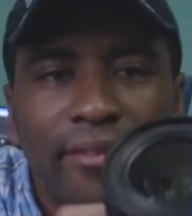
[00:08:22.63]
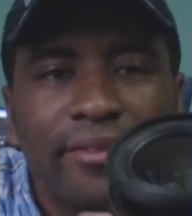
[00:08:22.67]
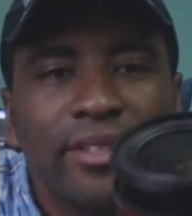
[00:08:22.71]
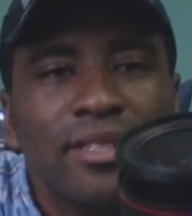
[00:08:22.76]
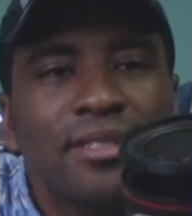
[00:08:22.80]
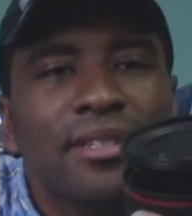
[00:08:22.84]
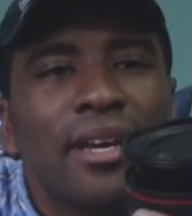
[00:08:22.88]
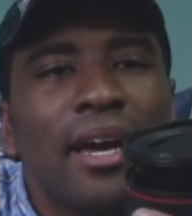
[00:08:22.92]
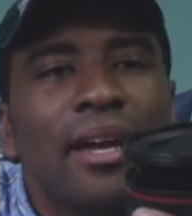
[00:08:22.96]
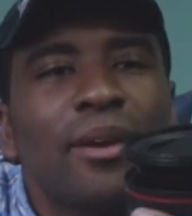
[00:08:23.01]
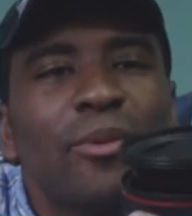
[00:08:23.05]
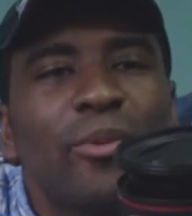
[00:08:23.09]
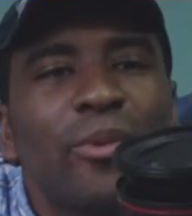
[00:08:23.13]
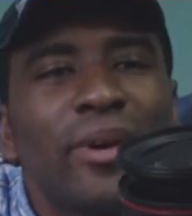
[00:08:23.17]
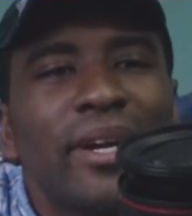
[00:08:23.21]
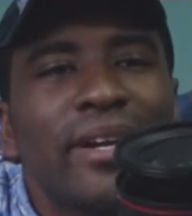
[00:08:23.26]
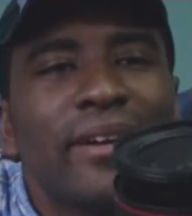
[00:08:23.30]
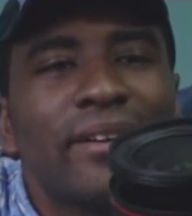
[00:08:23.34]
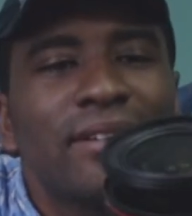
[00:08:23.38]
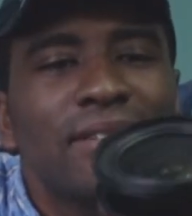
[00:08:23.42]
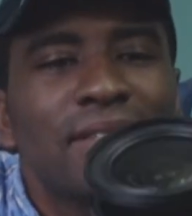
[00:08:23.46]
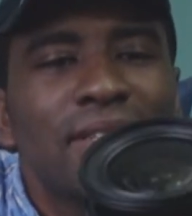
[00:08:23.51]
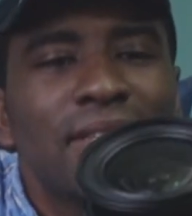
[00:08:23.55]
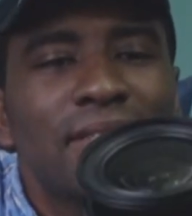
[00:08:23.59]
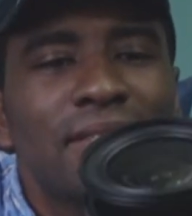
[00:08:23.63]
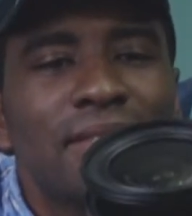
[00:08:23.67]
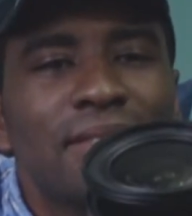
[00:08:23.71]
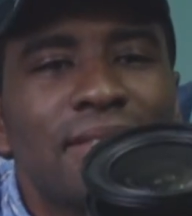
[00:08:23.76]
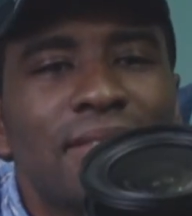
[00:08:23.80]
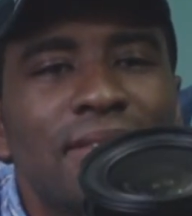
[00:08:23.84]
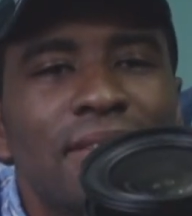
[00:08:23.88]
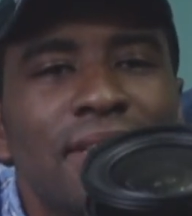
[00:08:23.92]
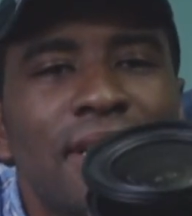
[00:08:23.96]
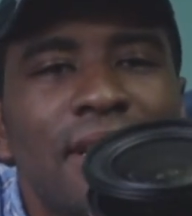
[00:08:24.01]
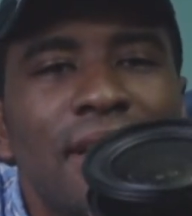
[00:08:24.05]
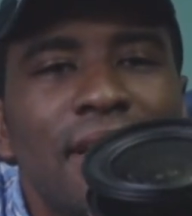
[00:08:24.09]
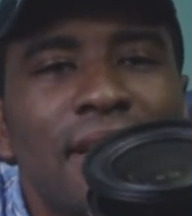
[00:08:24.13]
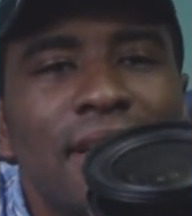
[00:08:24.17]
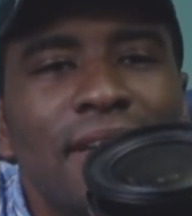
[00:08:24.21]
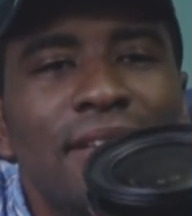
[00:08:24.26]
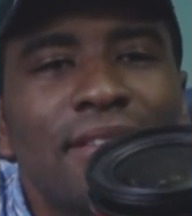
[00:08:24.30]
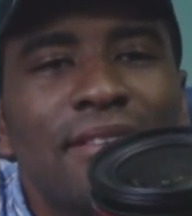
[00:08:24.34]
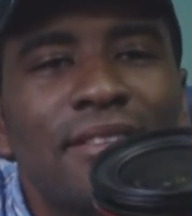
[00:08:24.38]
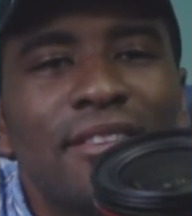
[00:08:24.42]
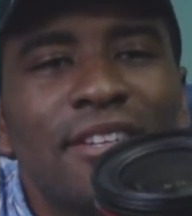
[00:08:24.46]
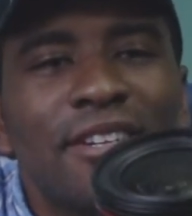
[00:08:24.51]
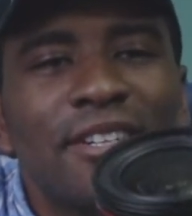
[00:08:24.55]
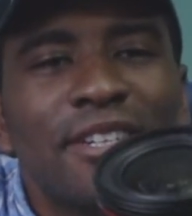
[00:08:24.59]
It's kind of weird. The
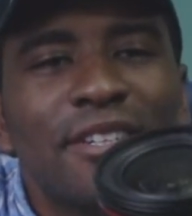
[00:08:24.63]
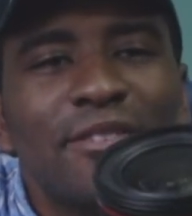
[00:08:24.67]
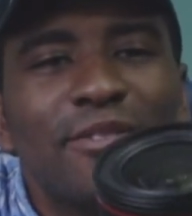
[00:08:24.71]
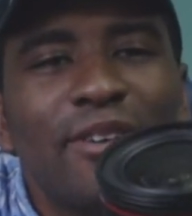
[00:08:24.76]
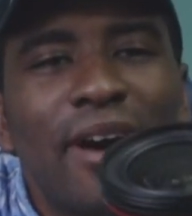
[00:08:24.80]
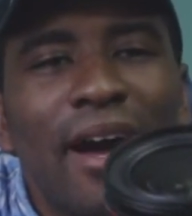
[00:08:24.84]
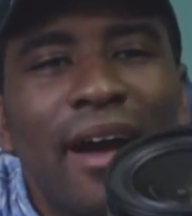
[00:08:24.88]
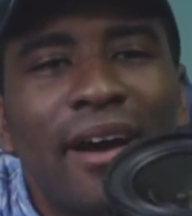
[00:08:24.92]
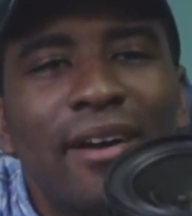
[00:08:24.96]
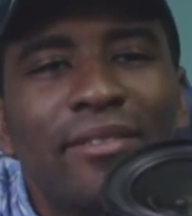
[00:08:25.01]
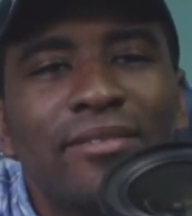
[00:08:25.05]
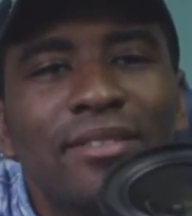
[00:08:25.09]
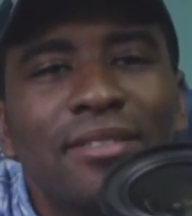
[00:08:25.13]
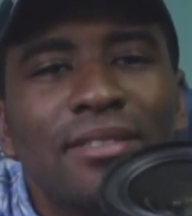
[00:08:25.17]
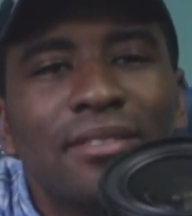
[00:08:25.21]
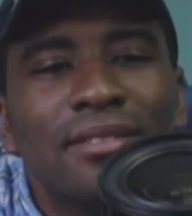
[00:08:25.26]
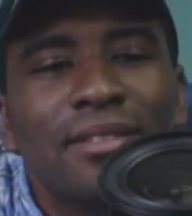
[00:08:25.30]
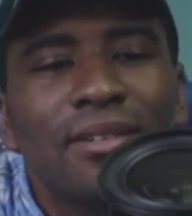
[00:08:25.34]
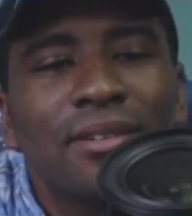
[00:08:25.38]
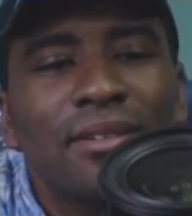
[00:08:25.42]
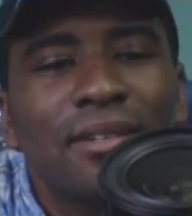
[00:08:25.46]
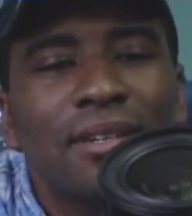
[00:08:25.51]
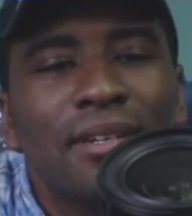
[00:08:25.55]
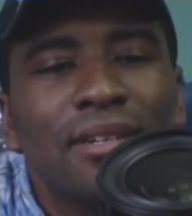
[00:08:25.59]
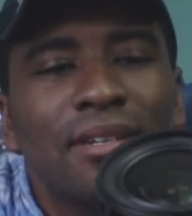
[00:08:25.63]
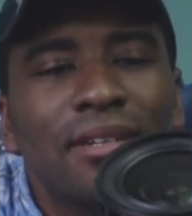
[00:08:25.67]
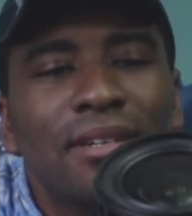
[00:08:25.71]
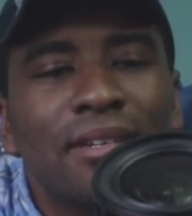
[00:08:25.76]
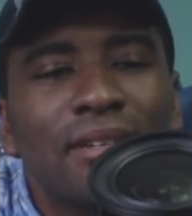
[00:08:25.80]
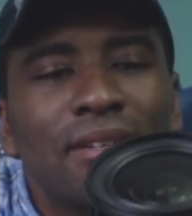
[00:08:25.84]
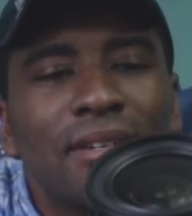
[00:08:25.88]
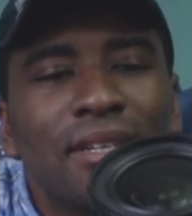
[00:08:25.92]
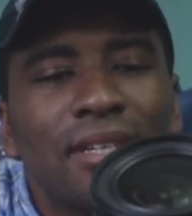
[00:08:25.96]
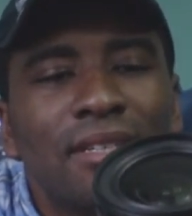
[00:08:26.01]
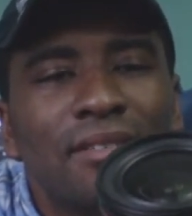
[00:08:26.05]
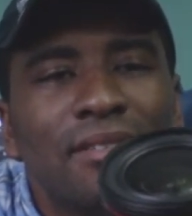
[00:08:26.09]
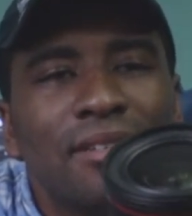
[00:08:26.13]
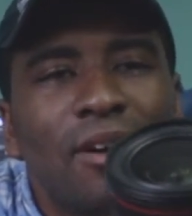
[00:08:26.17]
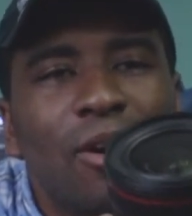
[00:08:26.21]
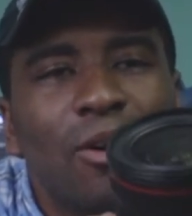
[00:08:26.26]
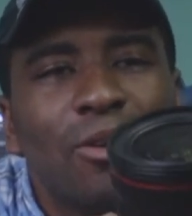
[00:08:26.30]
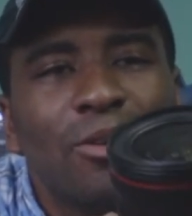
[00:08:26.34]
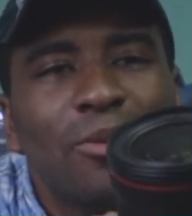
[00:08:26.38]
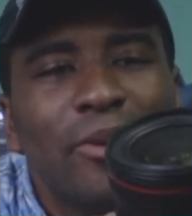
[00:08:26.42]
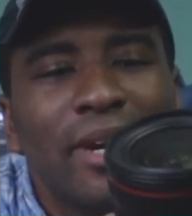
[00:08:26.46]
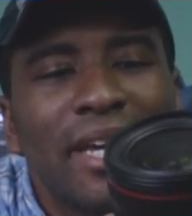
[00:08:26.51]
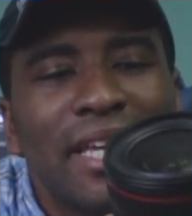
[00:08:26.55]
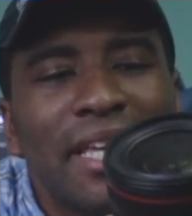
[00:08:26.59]
35 is all
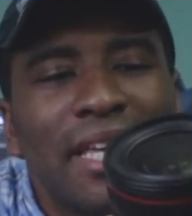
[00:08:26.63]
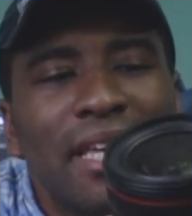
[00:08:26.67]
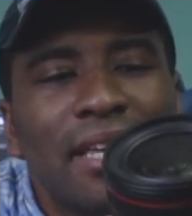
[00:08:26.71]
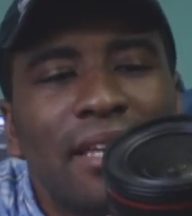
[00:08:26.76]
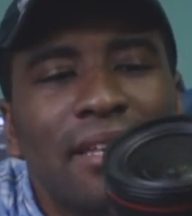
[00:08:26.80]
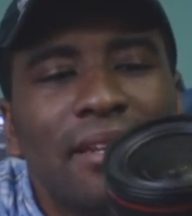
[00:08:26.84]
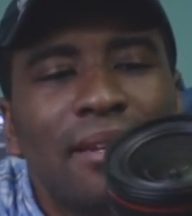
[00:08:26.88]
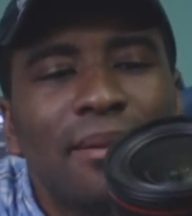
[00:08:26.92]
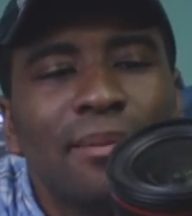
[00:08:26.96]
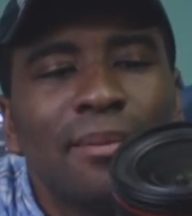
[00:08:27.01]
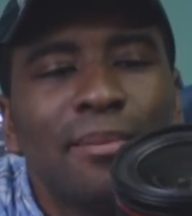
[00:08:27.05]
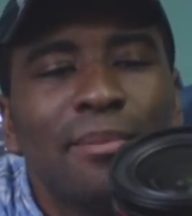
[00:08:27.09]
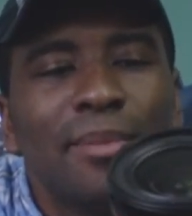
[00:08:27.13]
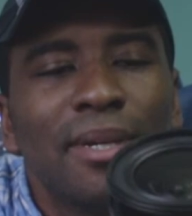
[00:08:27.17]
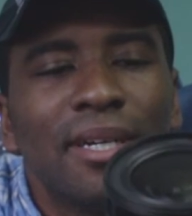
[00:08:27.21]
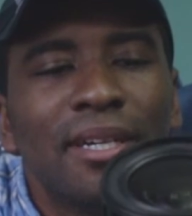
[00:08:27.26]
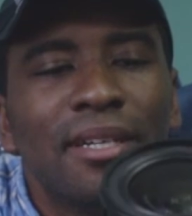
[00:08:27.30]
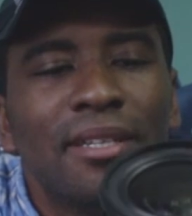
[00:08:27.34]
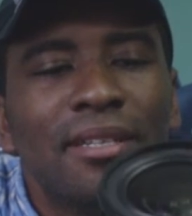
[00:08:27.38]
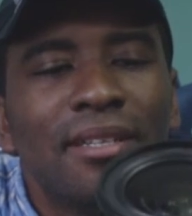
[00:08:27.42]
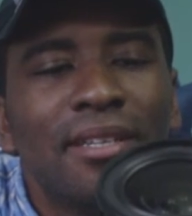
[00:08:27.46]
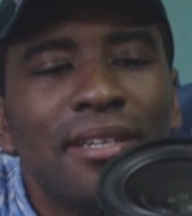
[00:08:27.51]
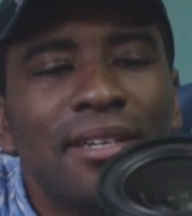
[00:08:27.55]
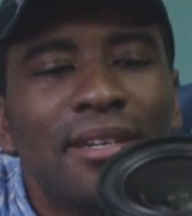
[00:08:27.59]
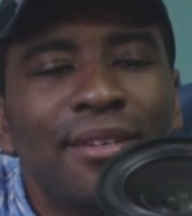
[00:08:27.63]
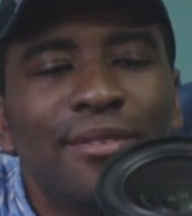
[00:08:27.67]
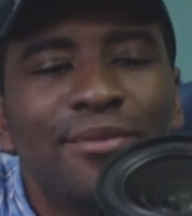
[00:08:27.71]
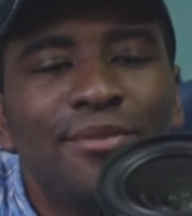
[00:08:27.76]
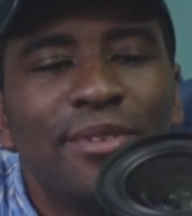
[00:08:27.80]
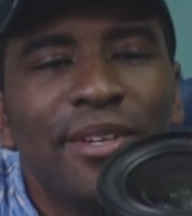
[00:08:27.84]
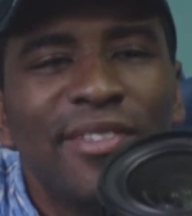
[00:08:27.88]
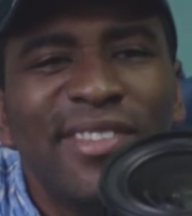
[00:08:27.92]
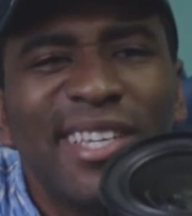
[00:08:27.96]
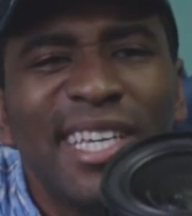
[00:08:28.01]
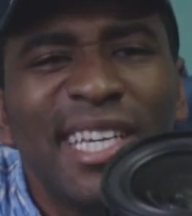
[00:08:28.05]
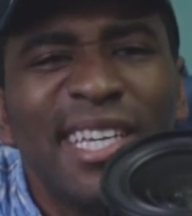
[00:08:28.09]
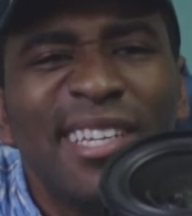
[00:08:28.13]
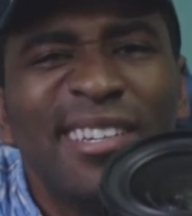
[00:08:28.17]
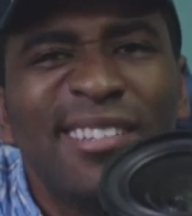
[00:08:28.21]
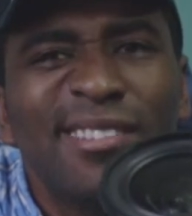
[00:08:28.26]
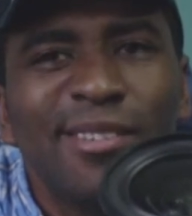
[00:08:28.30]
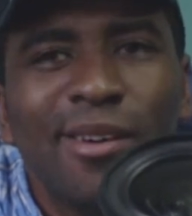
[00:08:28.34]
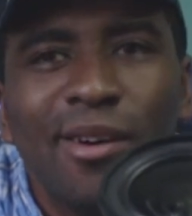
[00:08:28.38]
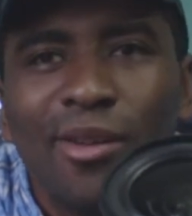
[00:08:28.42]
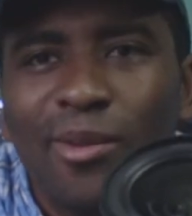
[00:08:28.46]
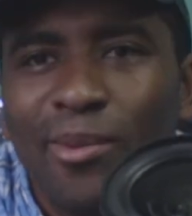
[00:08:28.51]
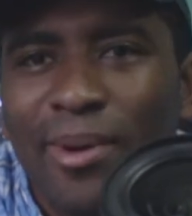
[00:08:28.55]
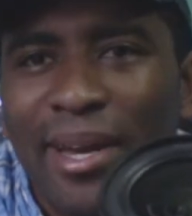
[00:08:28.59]
the way in, but 15 is
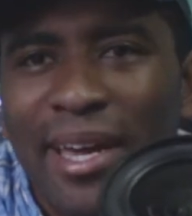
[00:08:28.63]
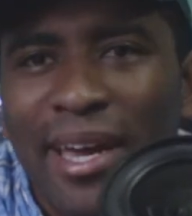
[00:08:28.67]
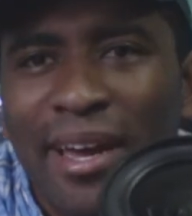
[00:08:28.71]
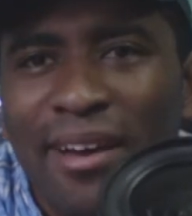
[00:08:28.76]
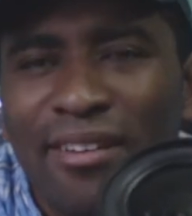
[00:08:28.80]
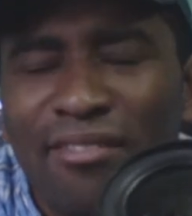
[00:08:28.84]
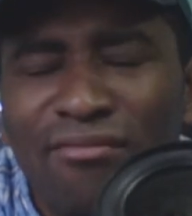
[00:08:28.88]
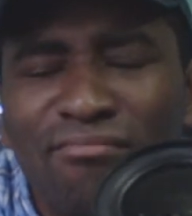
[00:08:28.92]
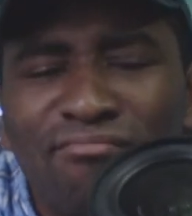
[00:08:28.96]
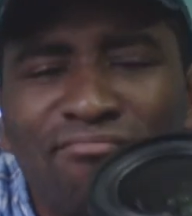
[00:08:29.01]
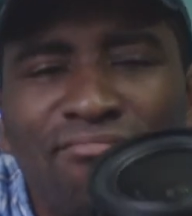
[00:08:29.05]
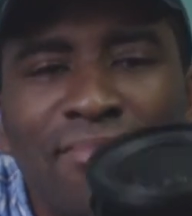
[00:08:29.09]
all the way out.